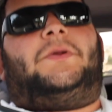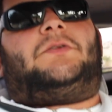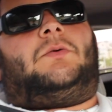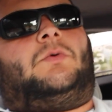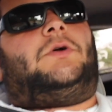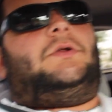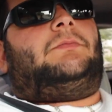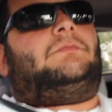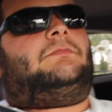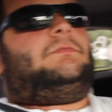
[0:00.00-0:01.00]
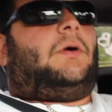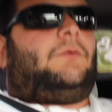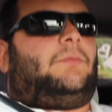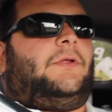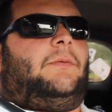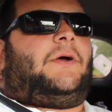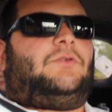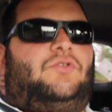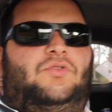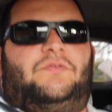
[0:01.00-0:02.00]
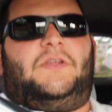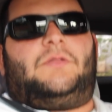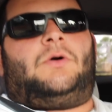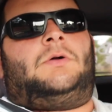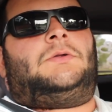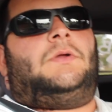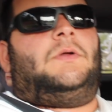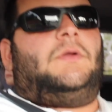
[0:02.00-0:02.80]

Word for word: piece of wood, probably about two feet long